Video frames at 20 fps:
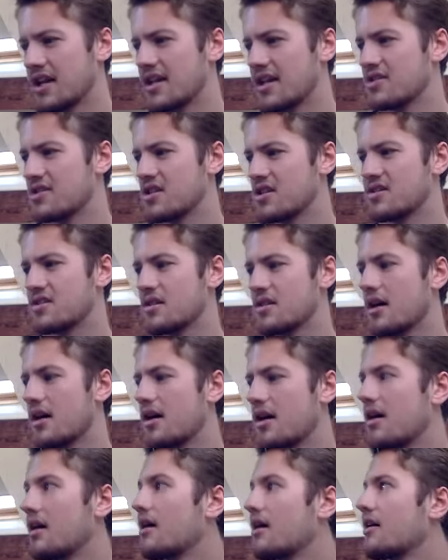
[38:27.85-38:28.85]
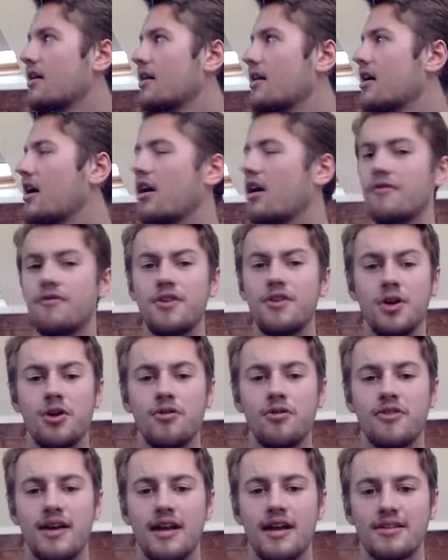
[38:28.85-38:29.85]
And it's just our view
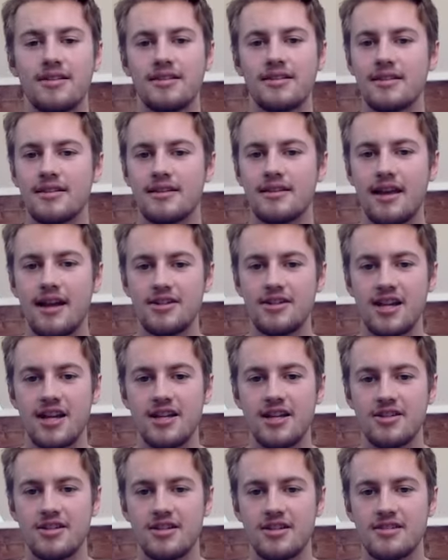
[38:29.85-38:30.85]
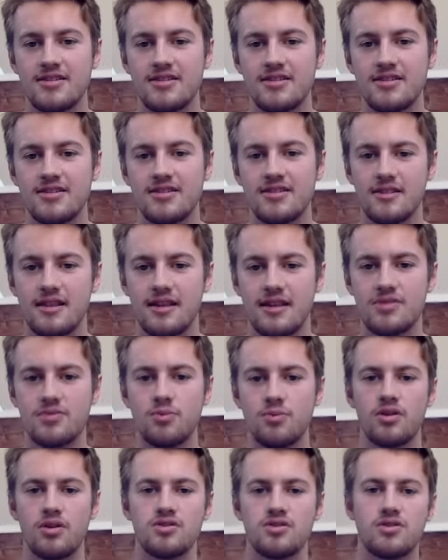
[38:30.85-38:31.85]
of it that changes. Like, it's
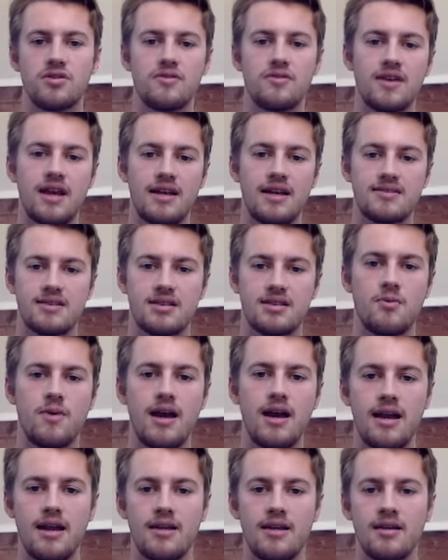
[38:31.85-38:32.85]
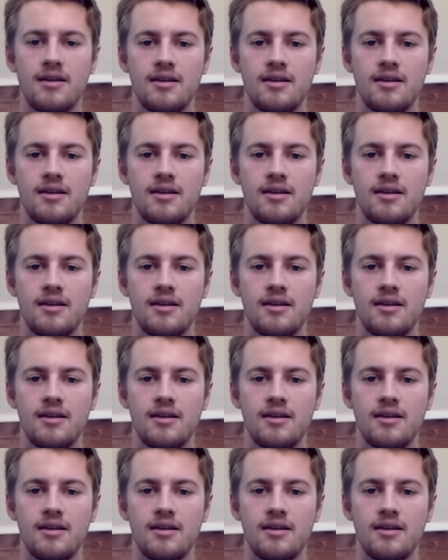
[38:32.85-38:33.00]
what sort of gets in the way.